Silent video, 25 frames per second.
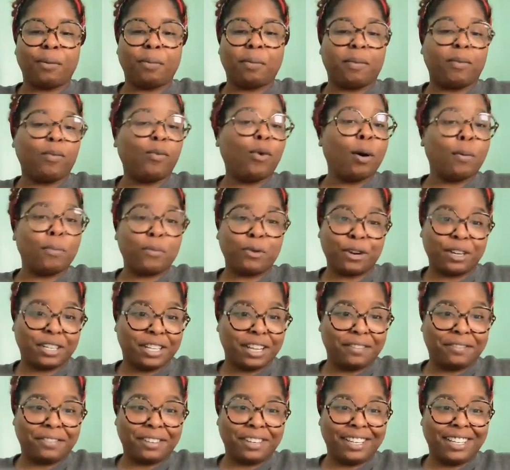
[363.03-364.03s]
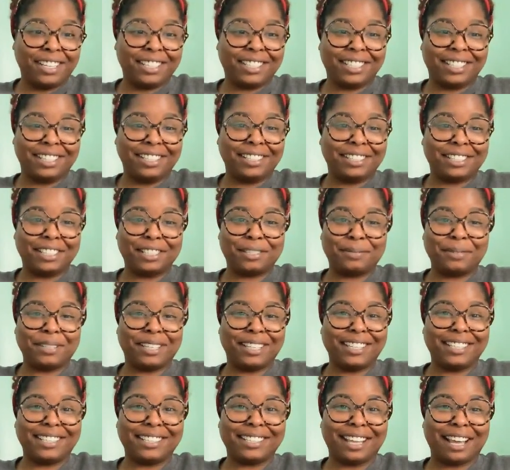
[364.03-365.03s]
um, one more definition, just
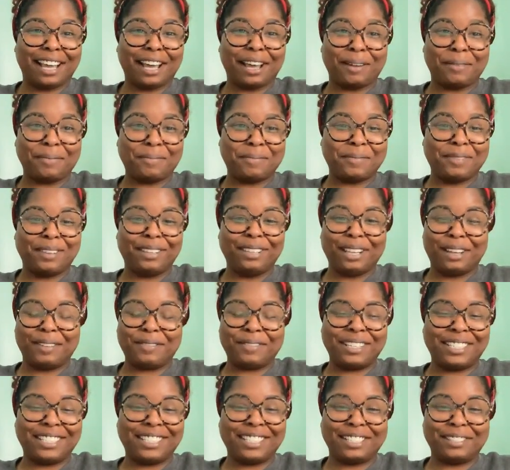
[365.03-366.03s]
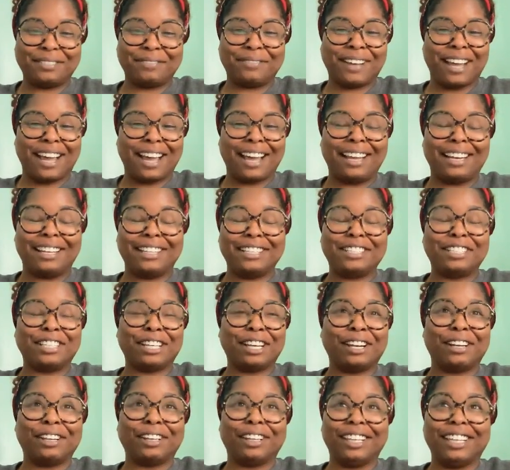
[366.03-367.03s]
because I'm loving to define and
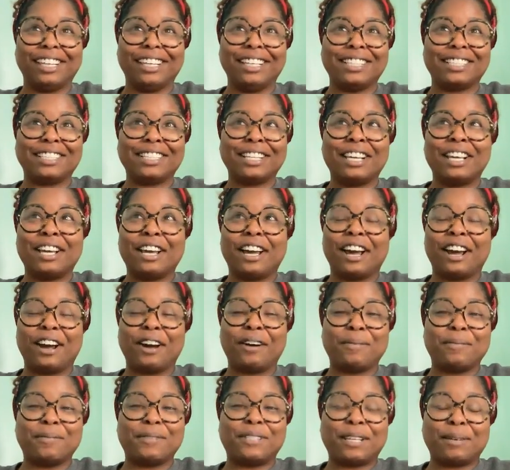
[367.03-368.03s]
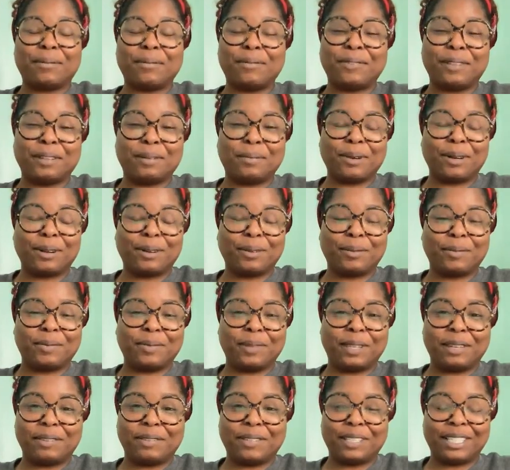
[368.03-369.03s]
sharing these. Um, some of them are
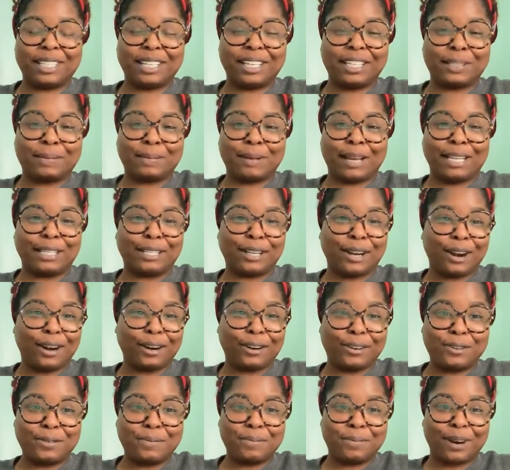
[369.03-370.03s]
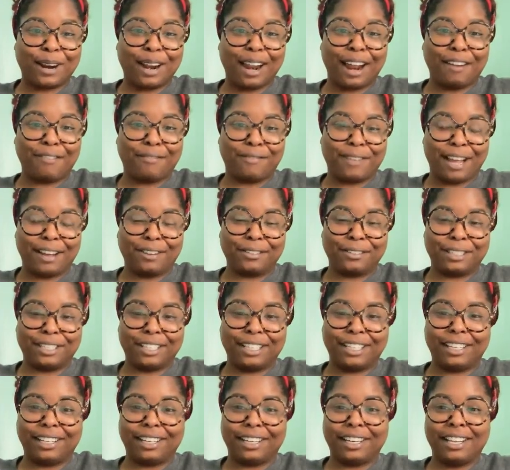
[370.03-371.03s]
given to us by Dara Cooper, our
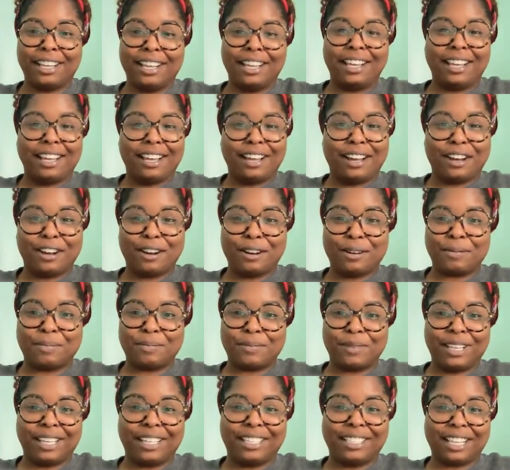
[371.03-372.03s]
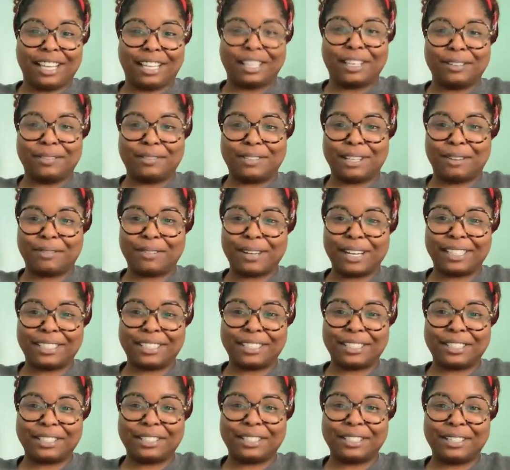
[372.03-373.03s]
founding um, executive
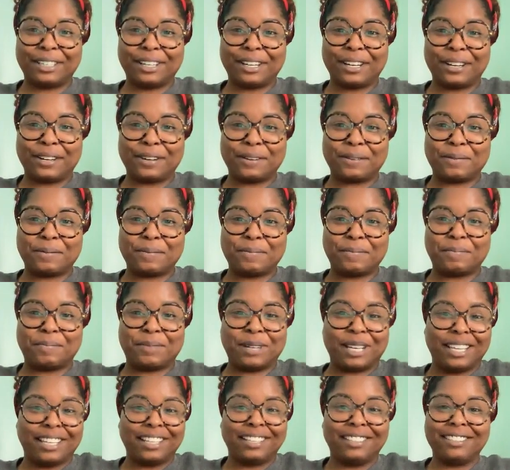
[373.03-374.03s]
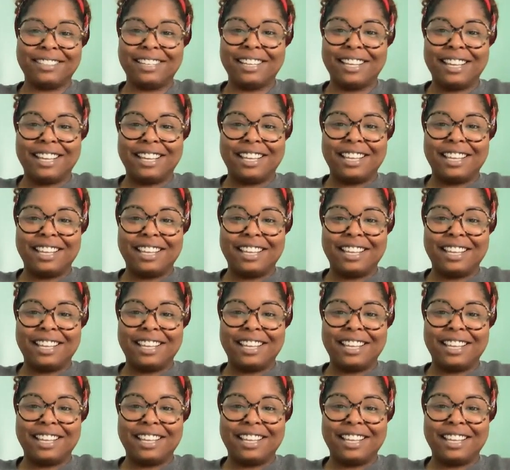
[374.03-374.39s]
director, um, but